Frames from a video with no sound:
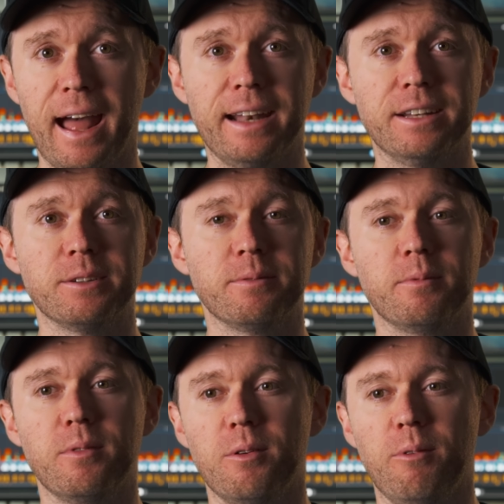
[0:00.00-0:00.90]
and
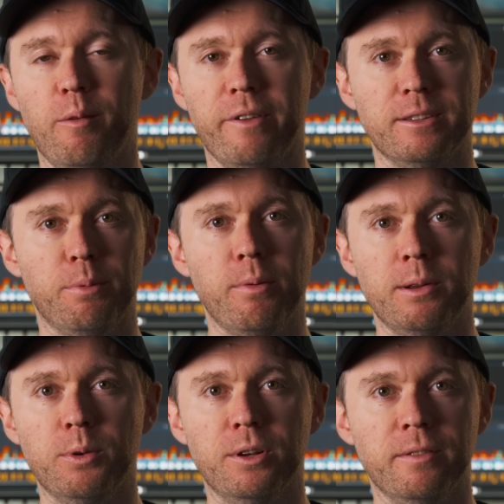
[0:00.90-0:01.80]
well, in fact, I
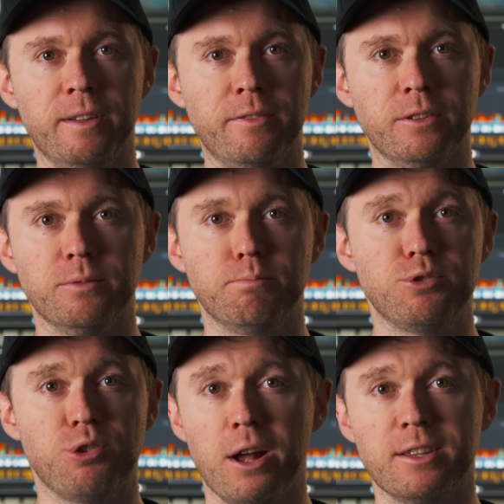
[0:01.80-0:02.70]
probably wouldn't have even
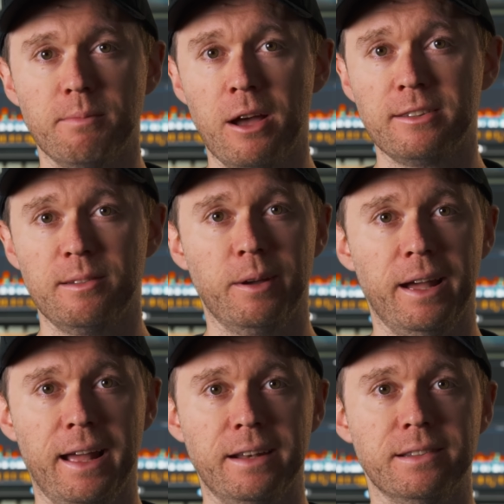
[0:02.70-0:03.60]
tried to mask it by
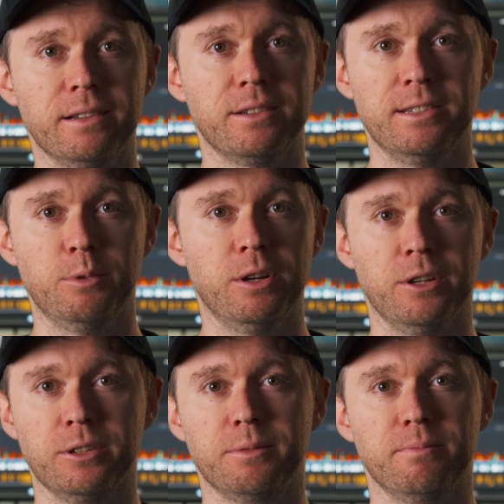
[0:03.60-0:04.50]
hand because it would have
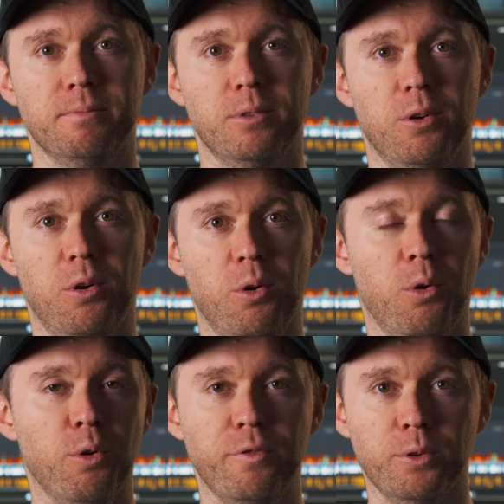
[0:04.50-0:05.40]
looked
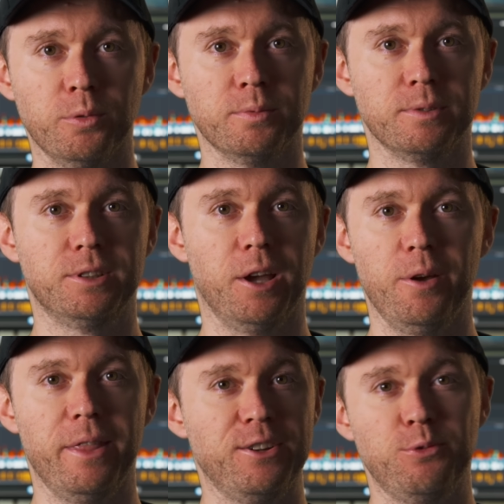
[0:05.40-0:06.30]
awful, so
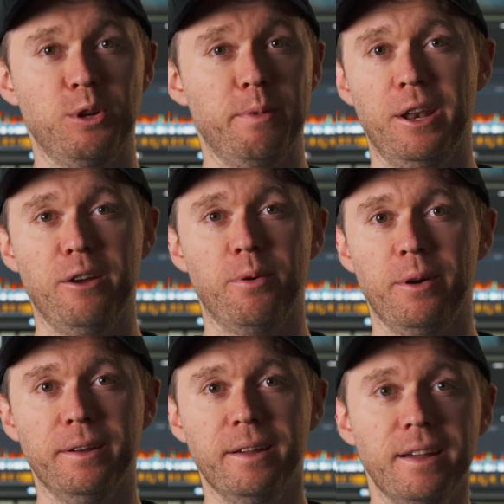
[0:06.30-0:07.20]
there just would have been no
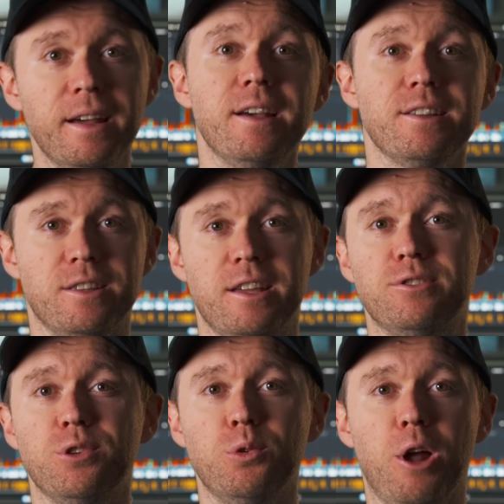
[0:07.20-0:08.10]
point. So
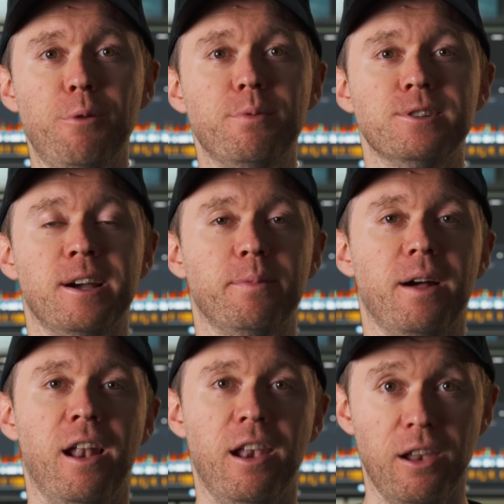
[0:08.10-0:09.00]
this tool opens up
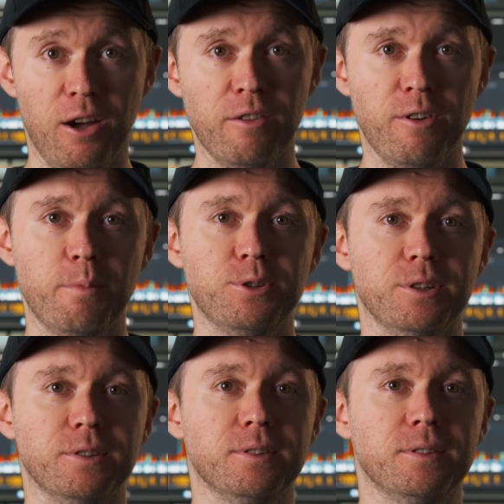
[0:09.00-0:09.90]
a lot of
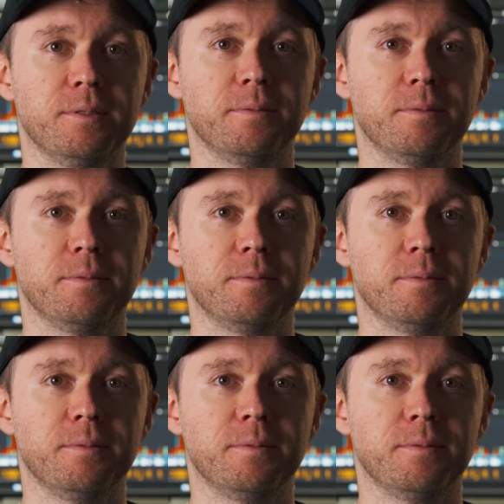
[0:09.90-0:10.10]
options.